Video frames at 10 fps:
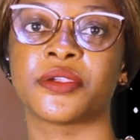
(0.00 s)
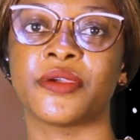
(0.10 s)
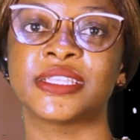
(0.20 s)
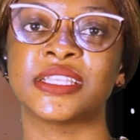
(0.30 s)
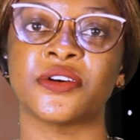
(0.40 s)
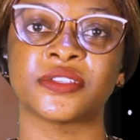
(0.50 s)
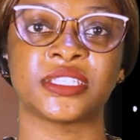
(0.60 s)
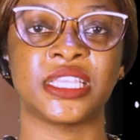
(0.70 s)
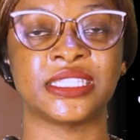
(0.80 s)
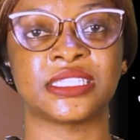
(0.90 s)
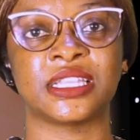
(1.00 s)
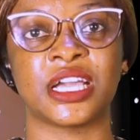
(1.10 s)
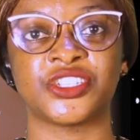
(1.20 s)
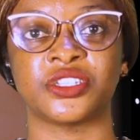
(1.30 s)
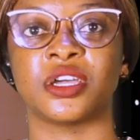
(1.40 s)
Christ House
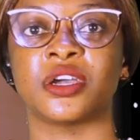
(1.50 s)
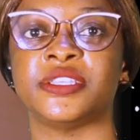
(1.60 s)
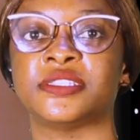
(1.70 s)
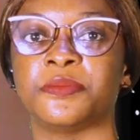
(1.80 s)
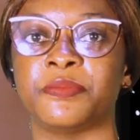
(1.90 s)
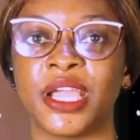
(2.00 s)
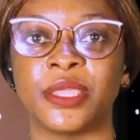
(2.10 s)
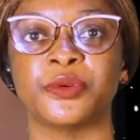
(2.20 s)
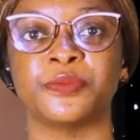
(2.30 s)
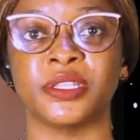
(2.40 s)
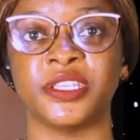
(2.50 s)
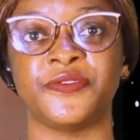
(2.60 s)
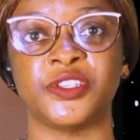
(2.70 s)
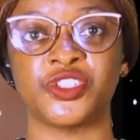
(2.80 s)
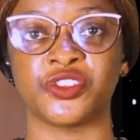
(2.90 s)
International is a
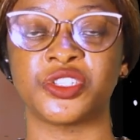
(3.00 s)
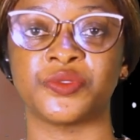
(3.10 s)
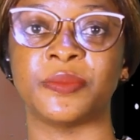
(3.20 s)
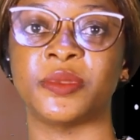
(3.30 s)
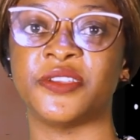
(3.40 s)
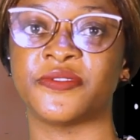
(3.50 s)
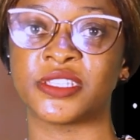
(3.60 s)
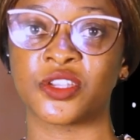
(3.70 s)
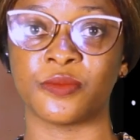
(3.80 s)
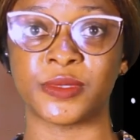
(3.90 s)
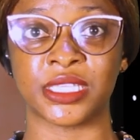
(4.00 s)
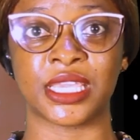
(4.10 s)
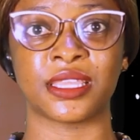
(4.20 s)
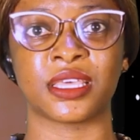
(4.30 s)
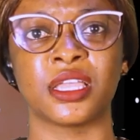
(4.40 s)
Bible-believing church where believers come
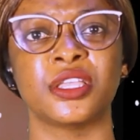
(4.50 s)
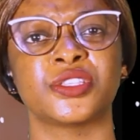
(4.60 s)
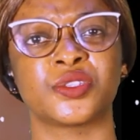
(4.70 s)
together